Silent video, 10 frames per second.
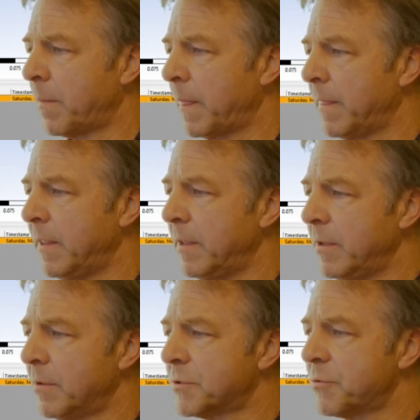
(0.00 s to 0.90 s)
the
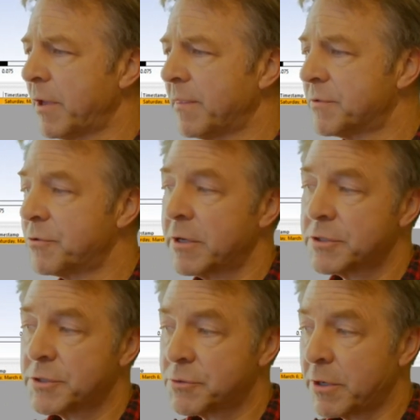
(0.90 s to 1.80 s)
yield strength of
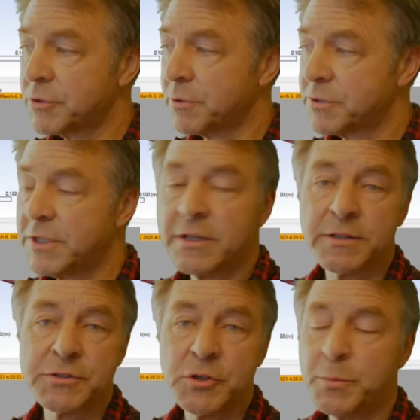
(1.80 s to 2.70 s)
structural steel
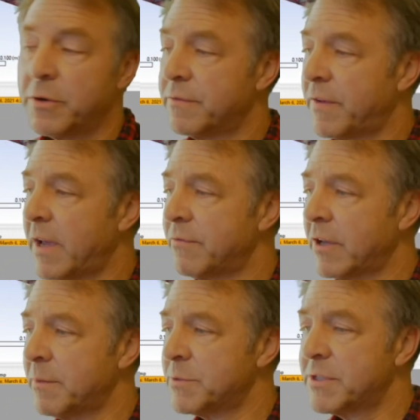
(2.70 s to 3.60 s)
is 2.5
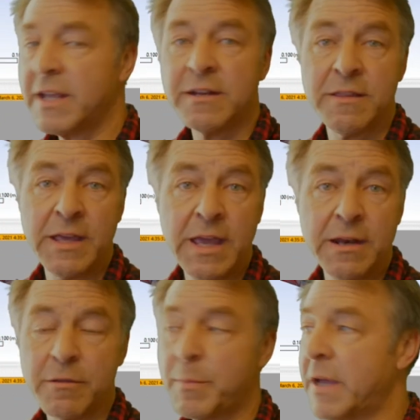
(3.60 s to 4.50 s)
times 10 to the
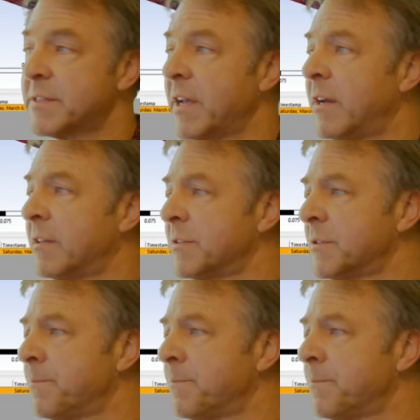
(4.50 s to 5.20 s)
8th pascals.